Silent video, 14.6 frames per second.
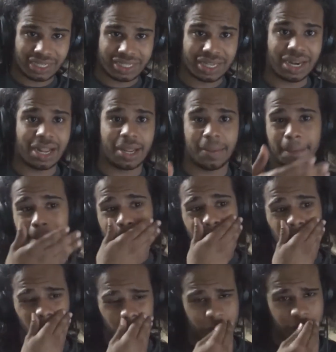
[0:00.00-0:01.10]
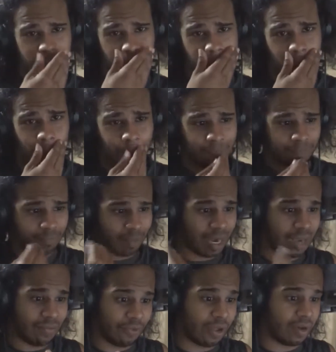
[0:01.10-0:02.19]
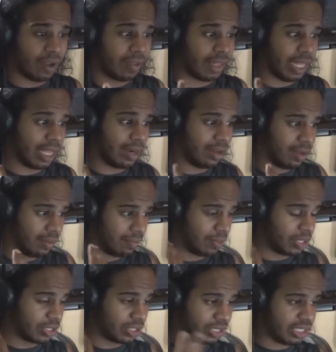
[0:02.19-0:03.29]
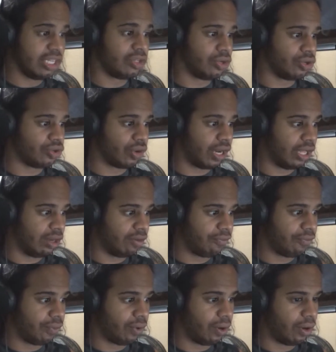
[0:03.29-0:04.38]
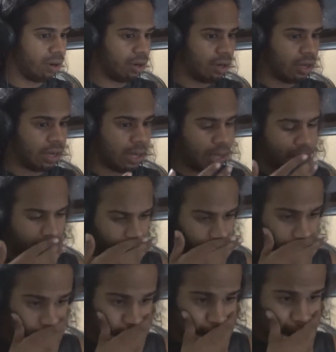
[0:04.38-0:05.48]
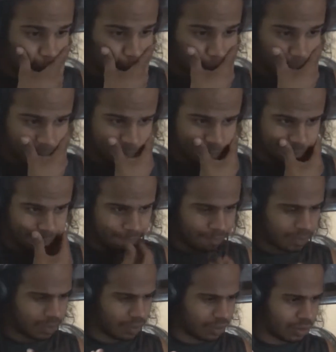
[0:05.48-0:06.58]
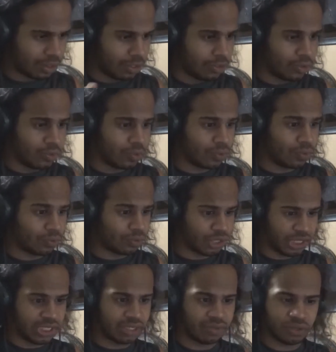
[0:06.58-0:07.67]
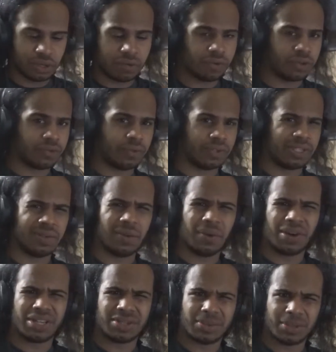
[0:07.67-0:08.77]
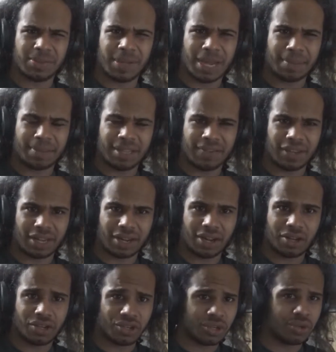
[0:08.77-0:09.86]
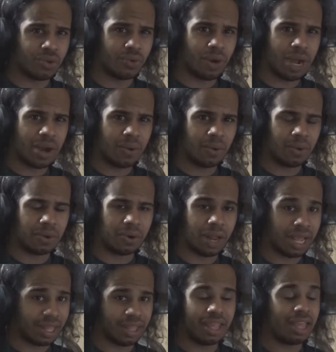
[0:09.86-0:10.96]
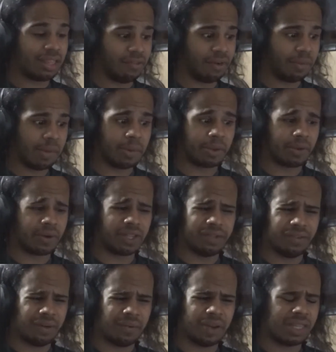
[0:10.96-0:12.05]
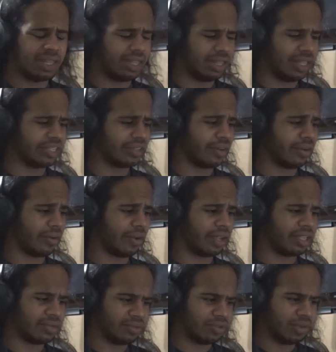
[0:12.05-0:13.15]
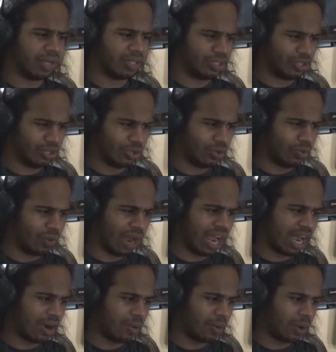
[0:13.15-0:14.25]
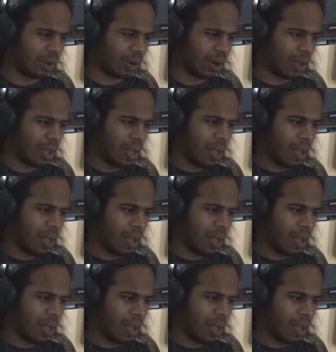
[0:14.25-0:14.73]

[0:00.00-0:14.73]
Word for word: tonight. So, but I found out that um, there's a teaser trailer for um, the new season of Star Wars Force, or it's supposed to be, I believe, like a two hour. I, if I remember correctly, if I read the things that are correct, it's supposed to be a two hour